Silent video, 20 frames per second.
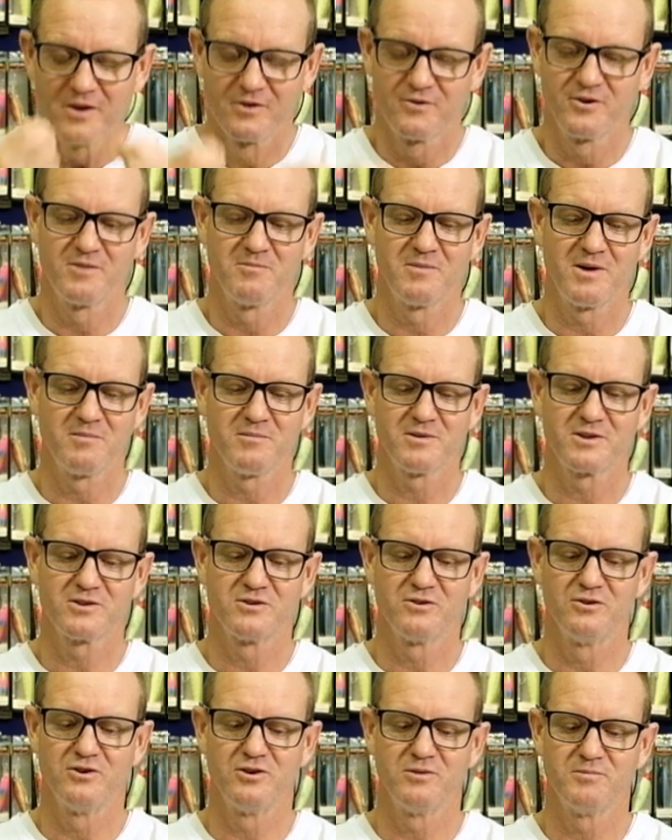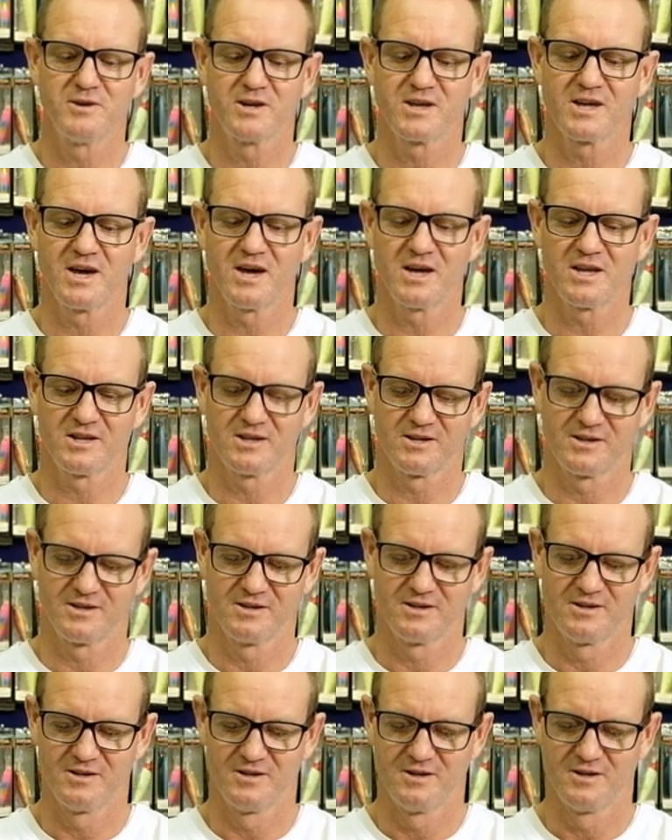Remember to lubricate,
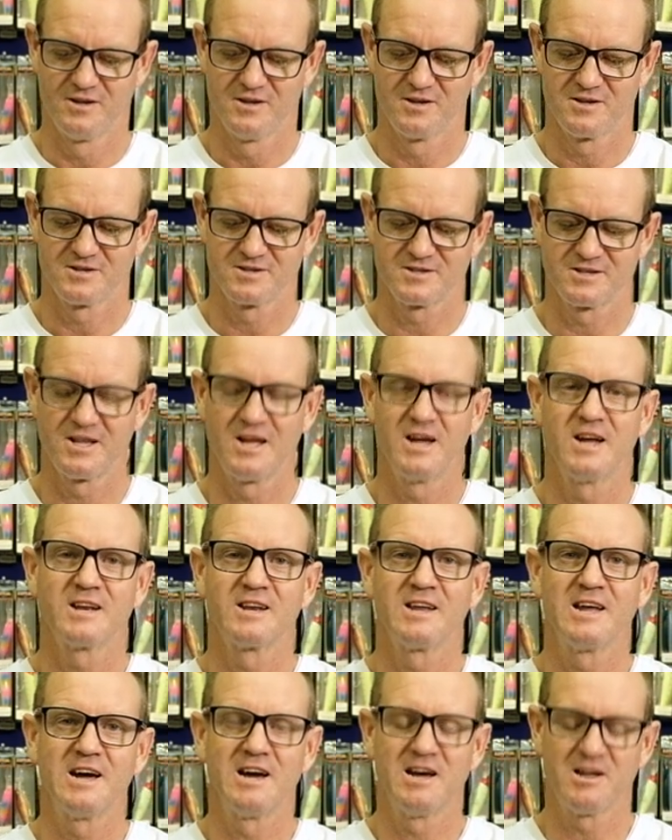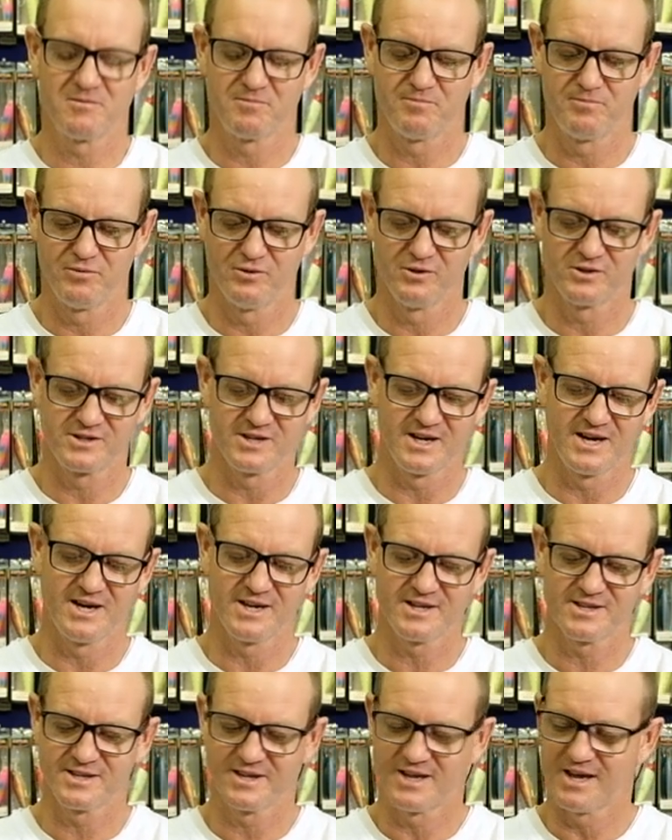slide down, pull
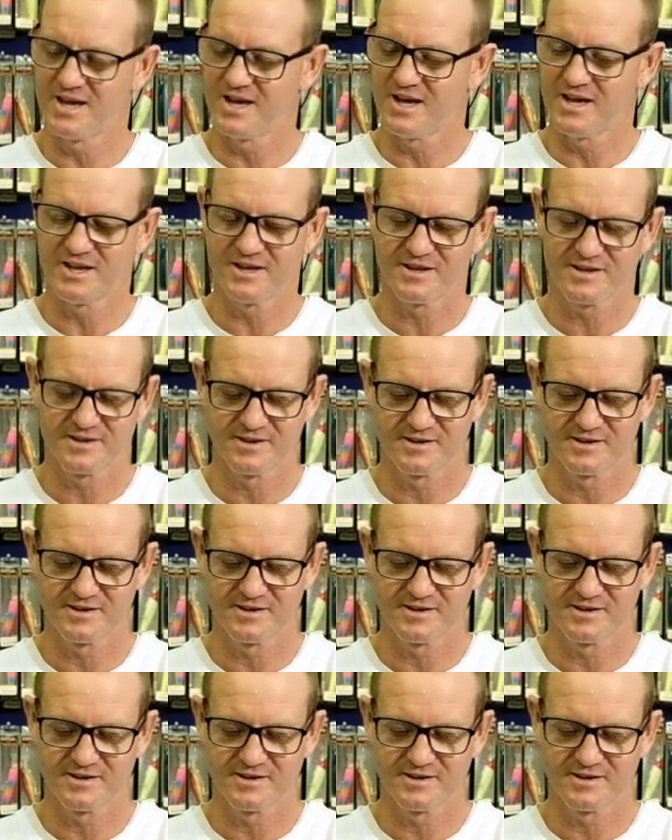tight, and